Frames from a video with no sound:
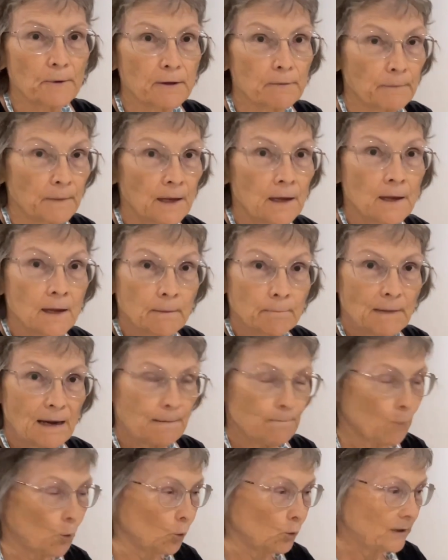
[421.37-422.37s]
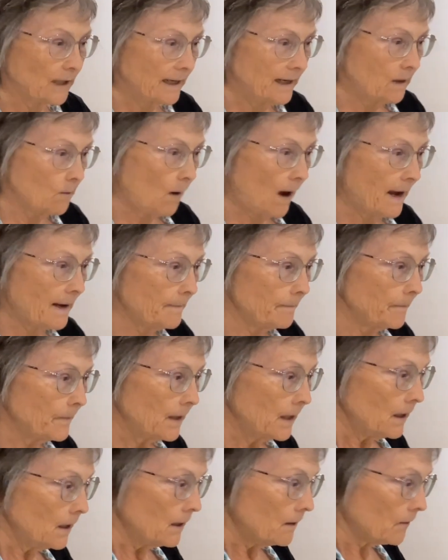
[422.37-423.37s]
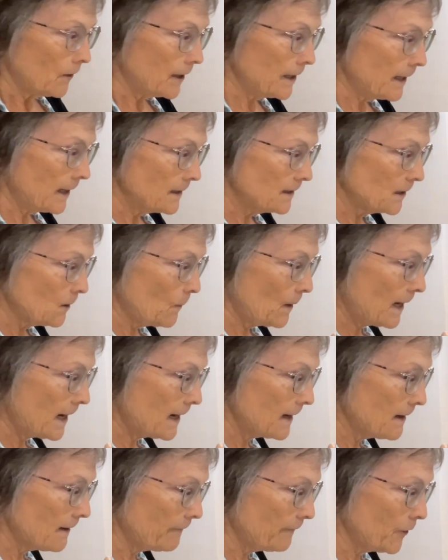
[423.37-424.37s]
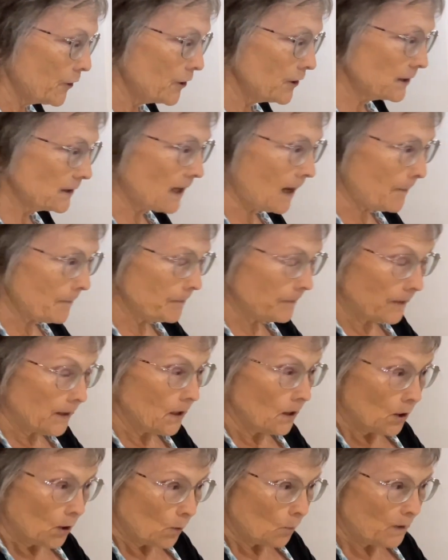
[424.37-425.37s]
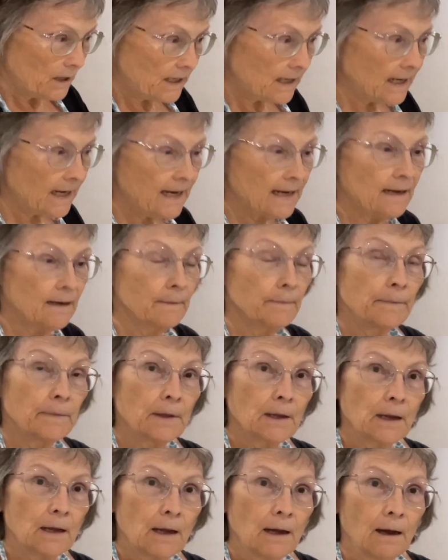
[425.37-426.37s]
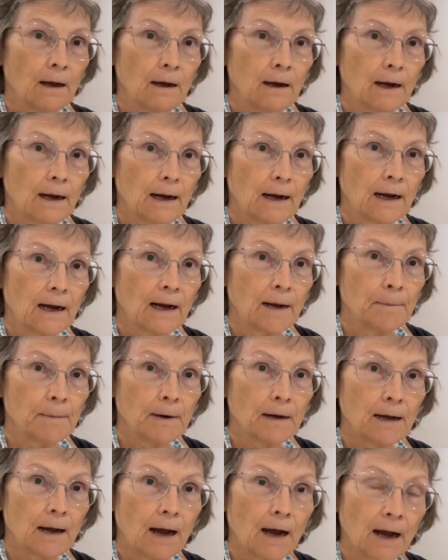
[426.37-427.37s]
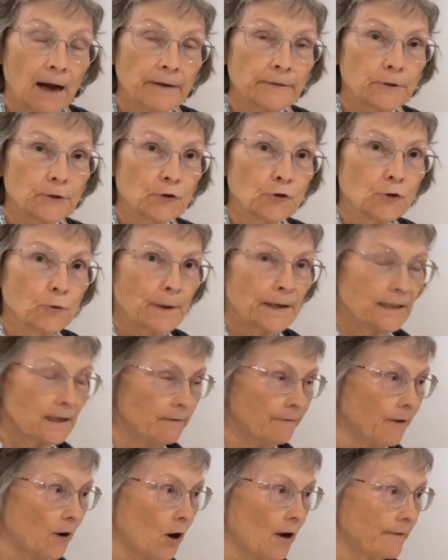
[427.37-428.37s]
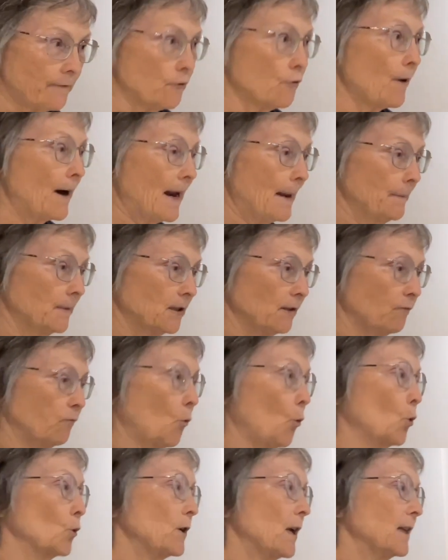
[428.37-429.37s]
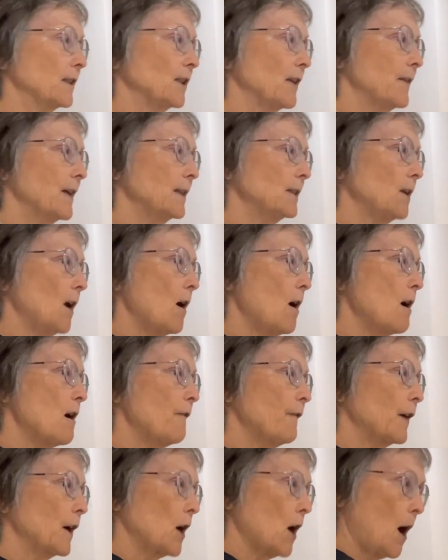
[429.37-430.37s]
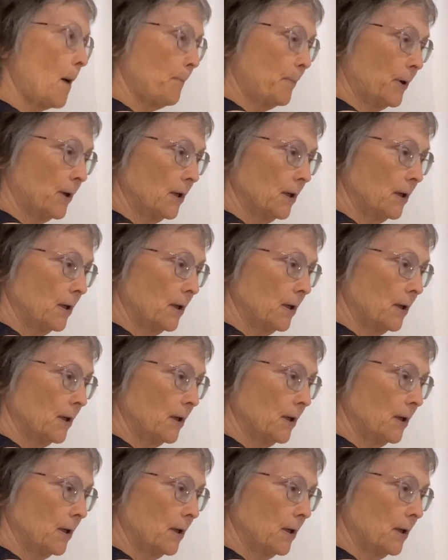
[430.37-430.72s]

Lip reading: the meatballs anyway. Rightio, so we're going to, first up, we need 125 grams of water, so that's half a cup.